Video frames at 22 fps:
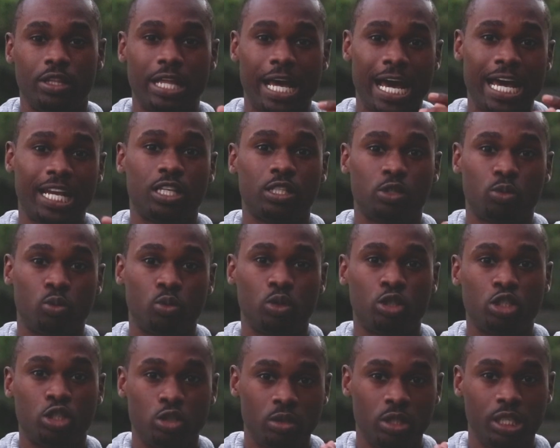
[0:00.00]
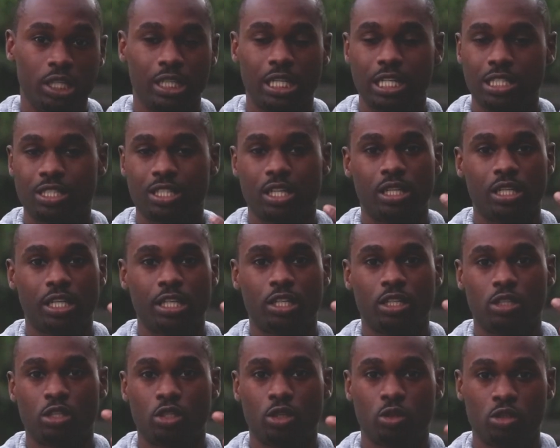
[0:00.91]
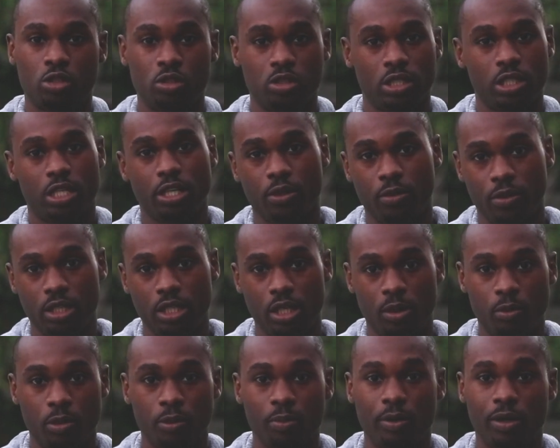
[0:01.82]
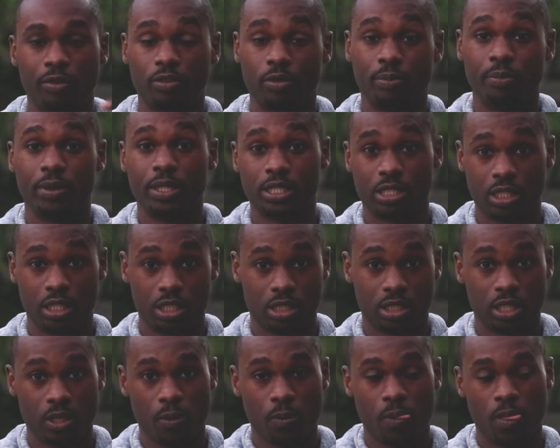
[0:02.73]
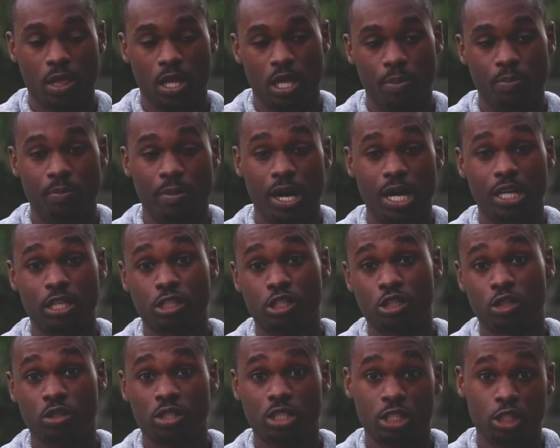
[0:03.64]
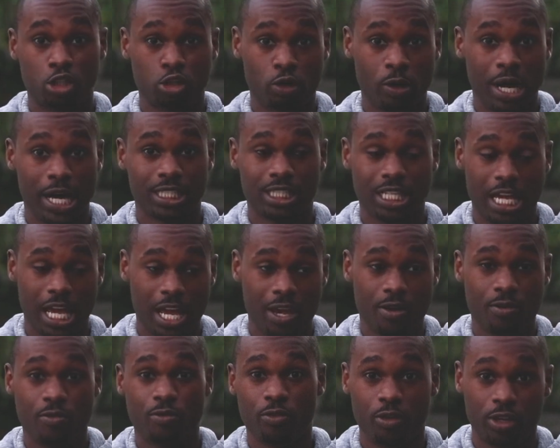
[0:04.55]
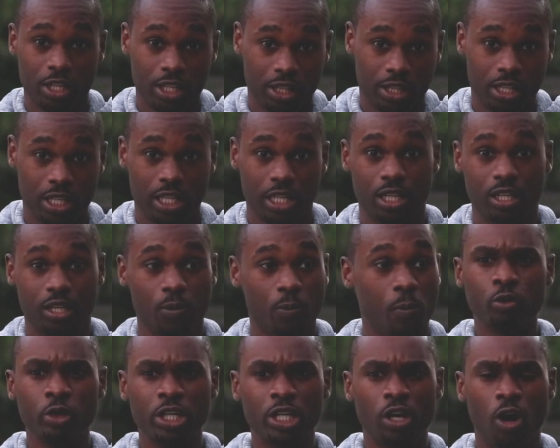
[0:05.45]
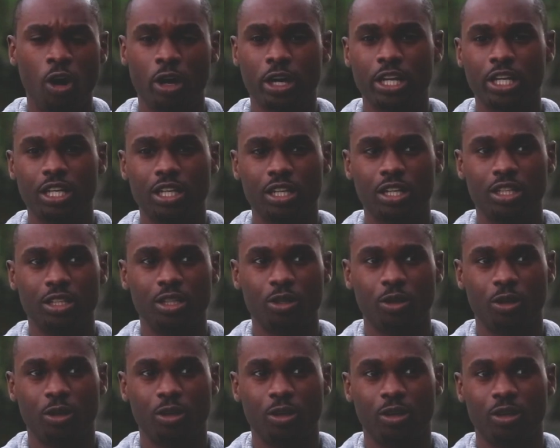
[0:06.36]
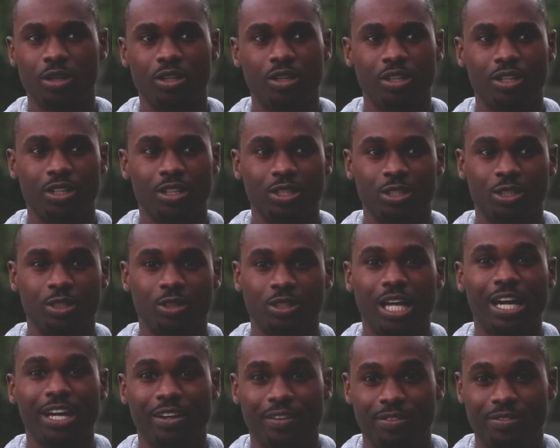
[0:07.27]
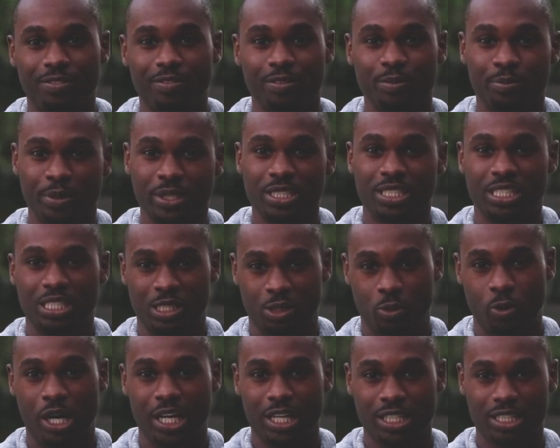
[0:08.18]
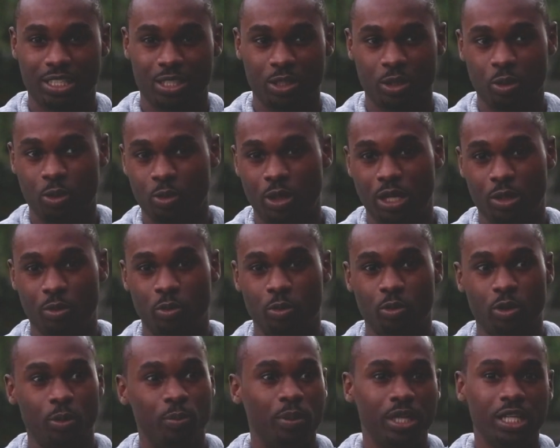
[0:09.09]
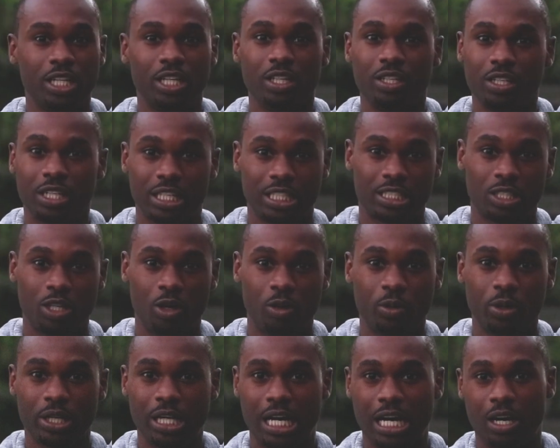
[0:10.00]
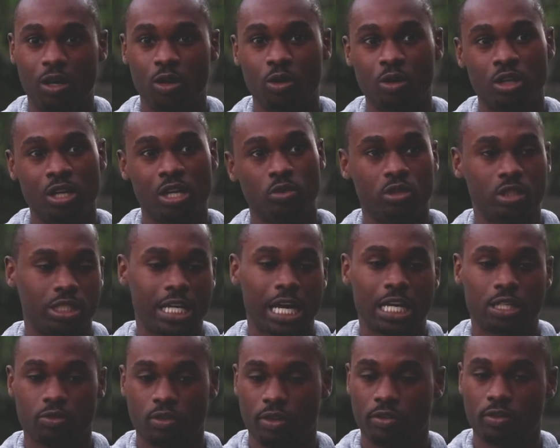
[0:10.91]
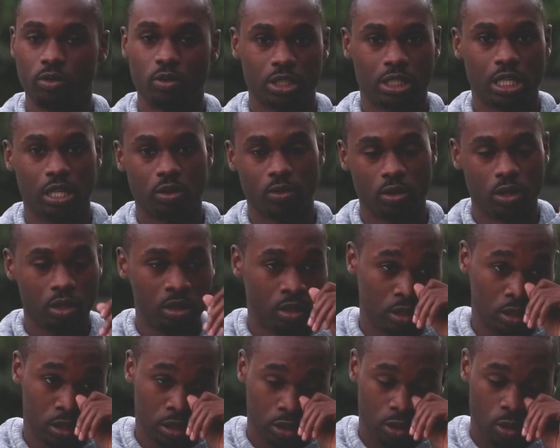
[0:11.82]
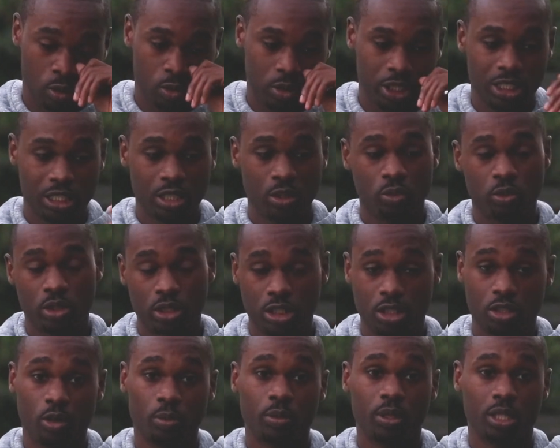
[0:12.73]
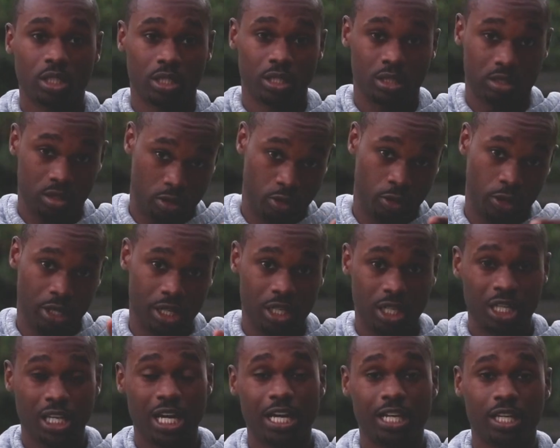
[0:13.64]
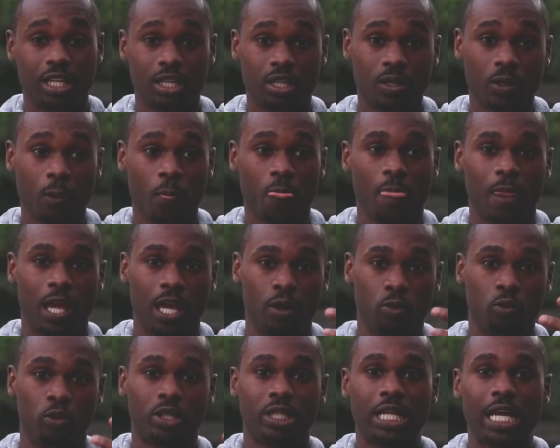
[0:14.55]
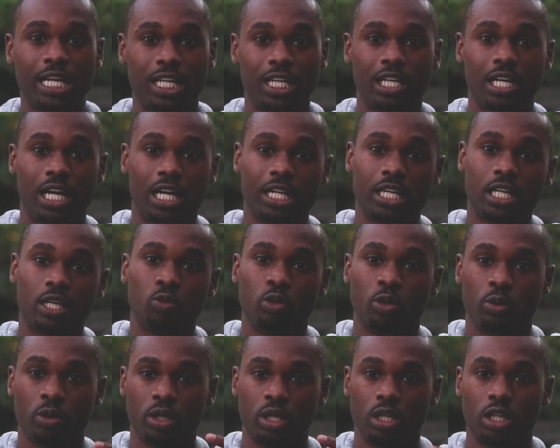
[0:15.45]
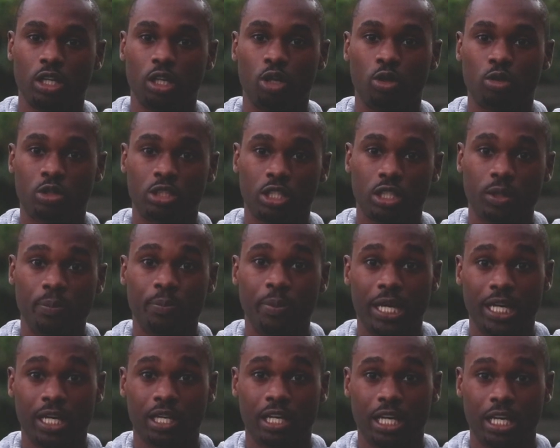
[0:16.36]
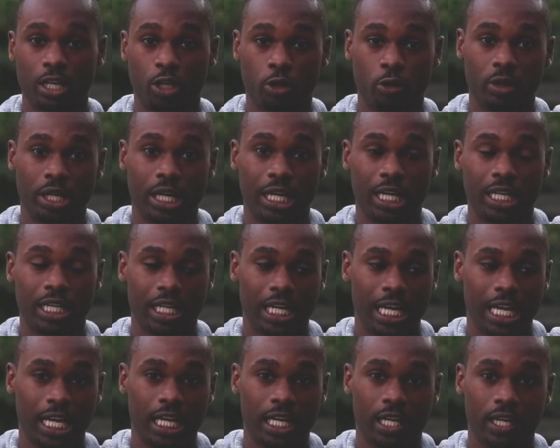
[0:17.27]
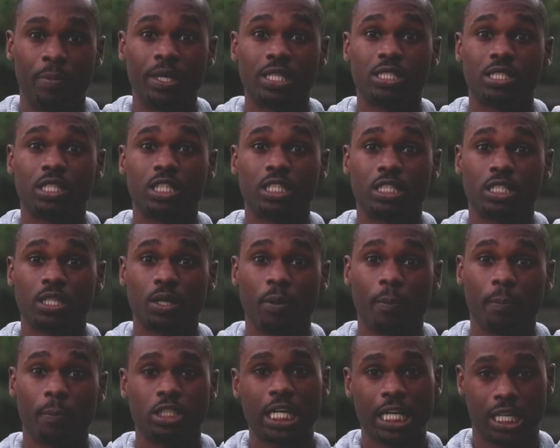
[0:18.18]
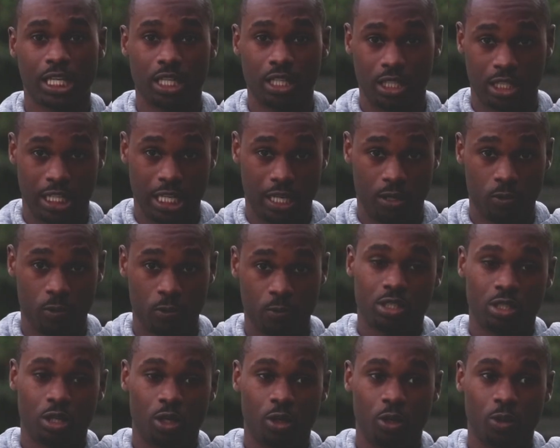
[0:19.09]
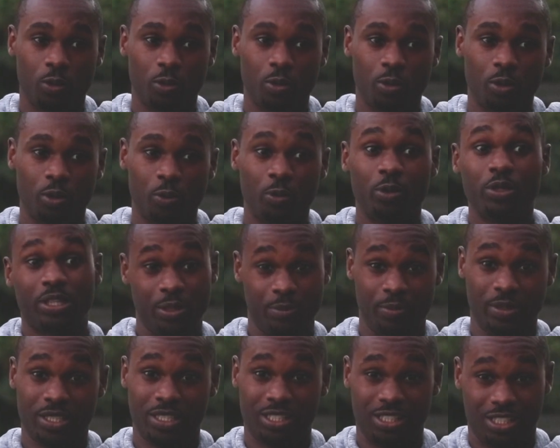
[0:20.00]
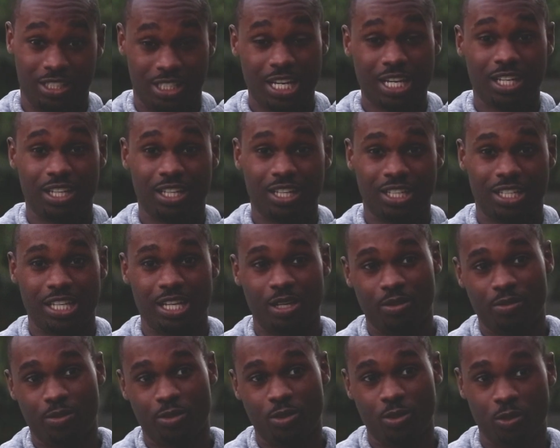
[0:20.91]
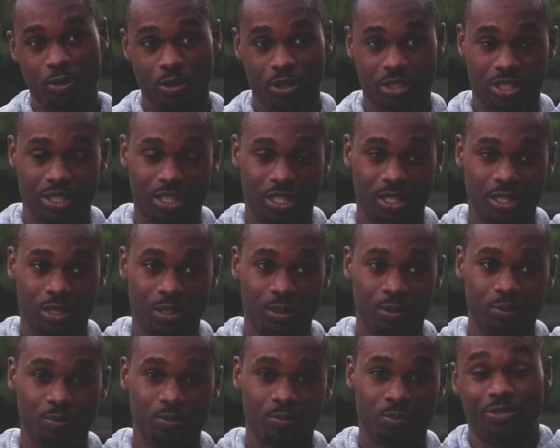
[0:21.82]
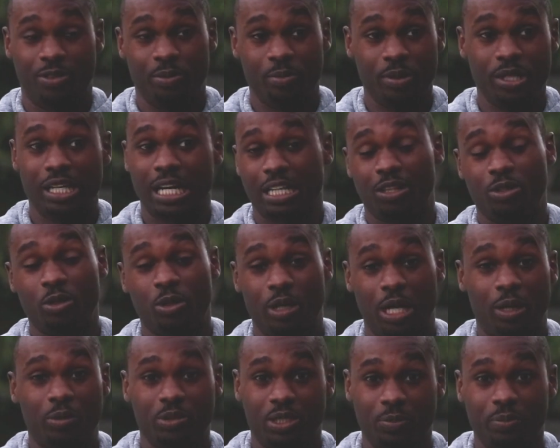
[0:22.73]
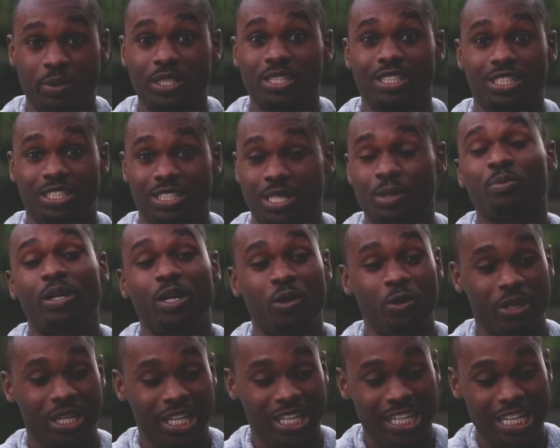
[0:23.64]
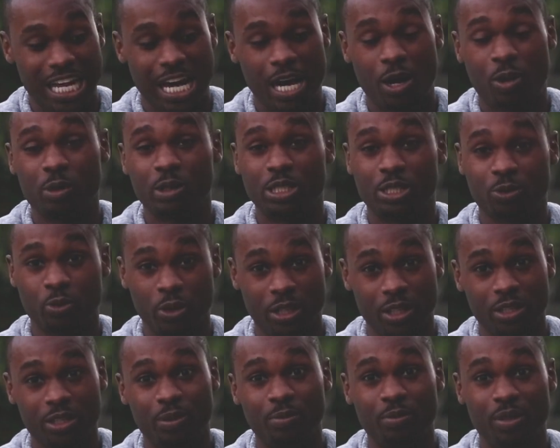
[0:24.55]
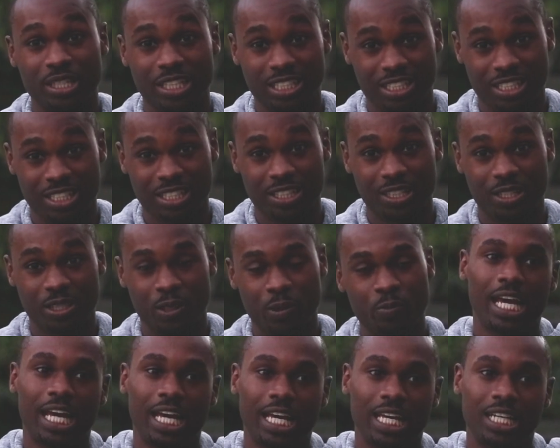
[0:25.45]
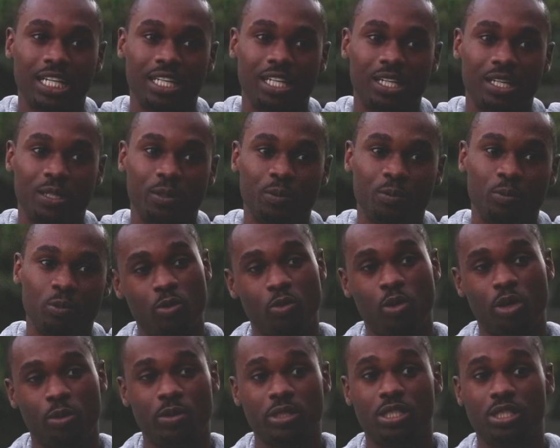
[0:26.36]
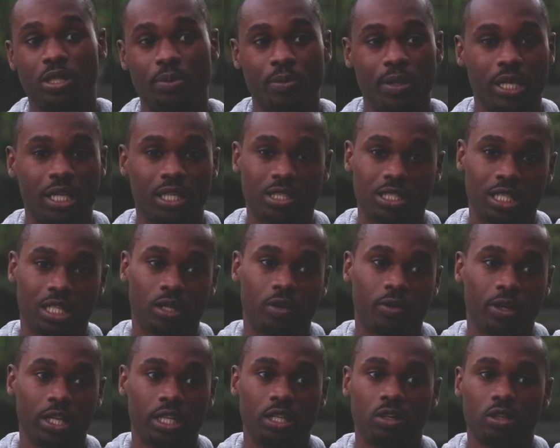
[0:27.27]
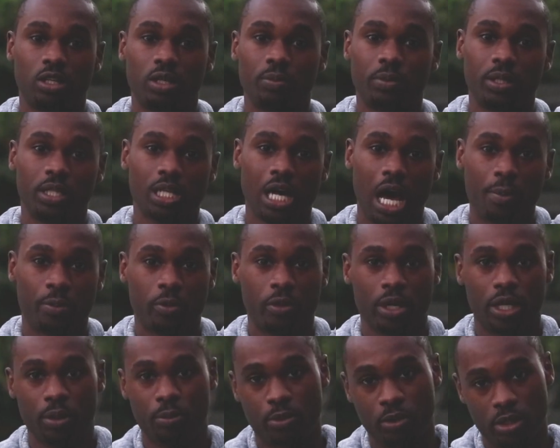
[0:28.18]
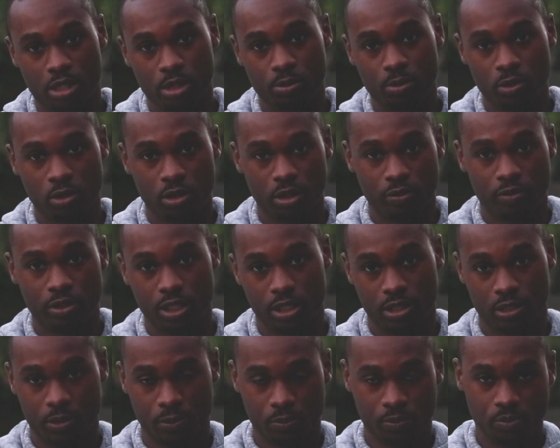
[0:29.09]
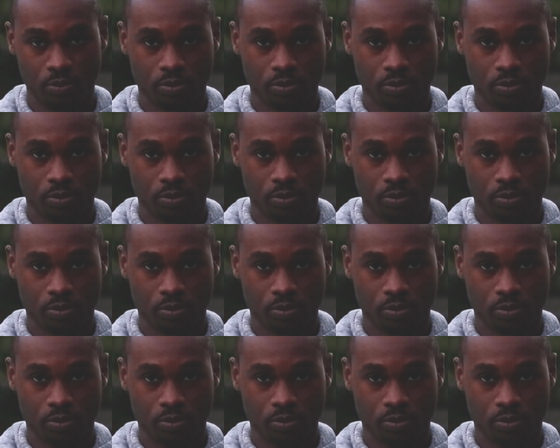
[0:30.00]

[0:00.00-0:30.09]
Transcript: That is what you need. That's kind of like your social security number, but for business. It monitors and tracks everything regarding your life, business-wise. So what money is going out, your tax revenue, etc. So what he did was he told me to create an EIN, and with that EIN, we were going to go to the bank and create a business checking account. So with the business checking account, of course, for me, I thought I was in business. I'm like, okay, now it's where the money is going to go. And he walked me to the bank and said, all right, you're going to be the operating principal of this.